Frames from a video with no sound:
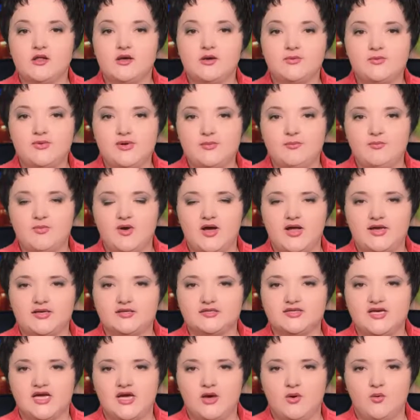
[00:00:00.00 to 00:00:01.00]
equipment
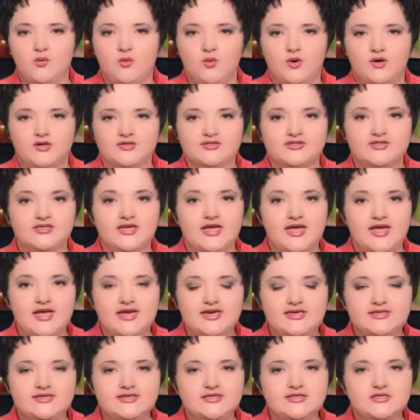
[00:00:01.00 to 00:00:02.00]
worth
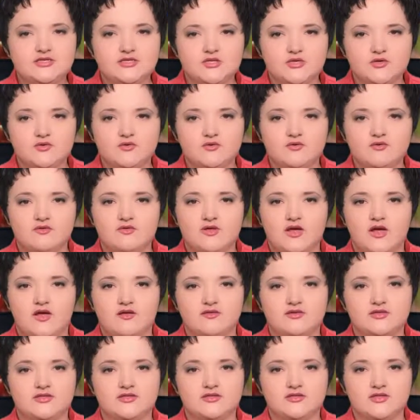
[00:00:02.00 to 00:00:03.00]

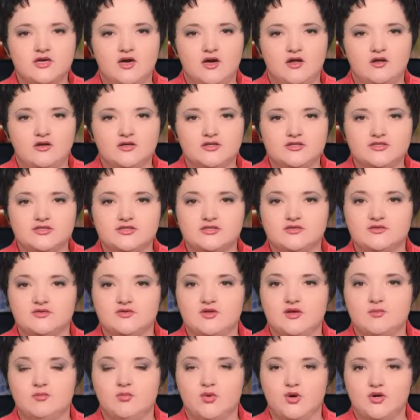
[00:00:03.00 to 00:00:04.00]
$82,000 to
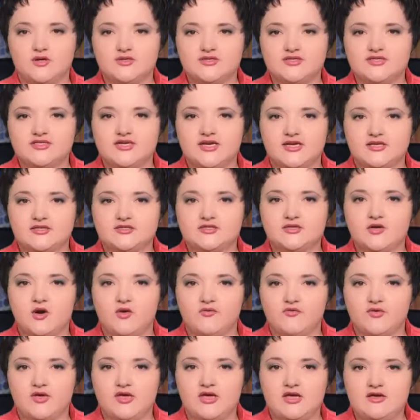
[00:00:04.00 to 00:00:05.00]
the Burn Center
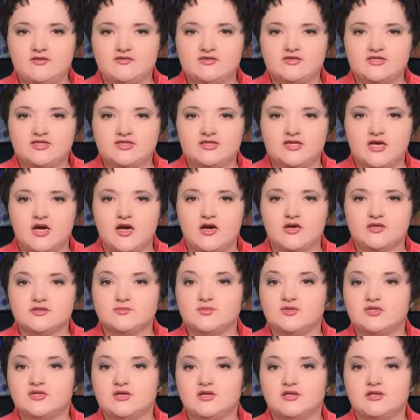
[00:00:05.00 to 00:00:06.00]
of Kyiv City
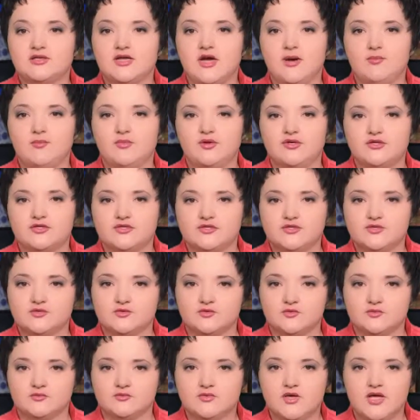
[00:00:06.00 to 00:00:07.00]
Hospital No. 2.
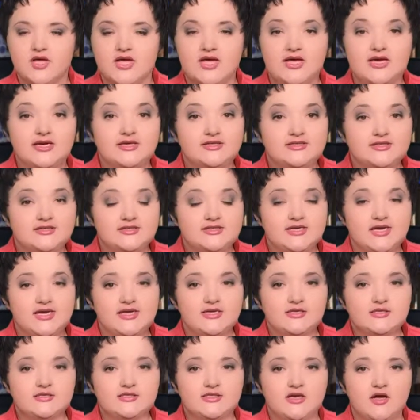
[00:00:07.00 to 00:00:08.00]

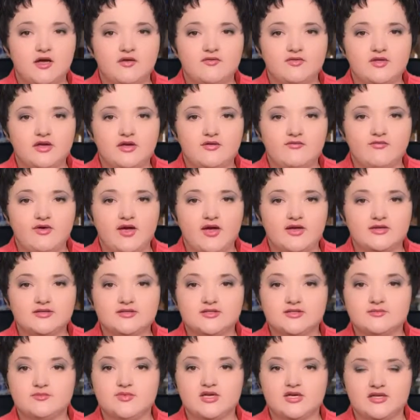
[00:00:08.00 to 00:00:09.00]
Details of the event
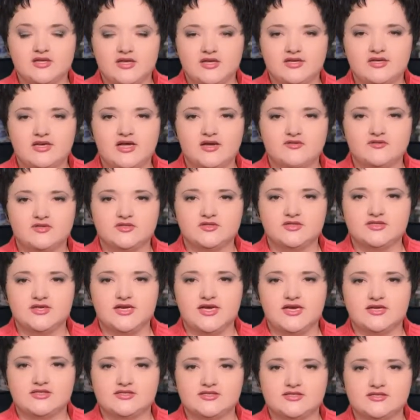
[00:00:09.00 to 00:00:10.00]
immediately after
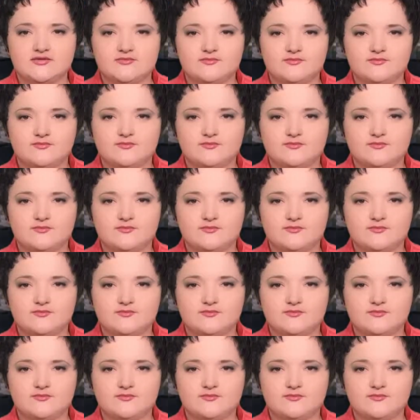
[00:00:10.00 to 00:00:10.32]
the ads.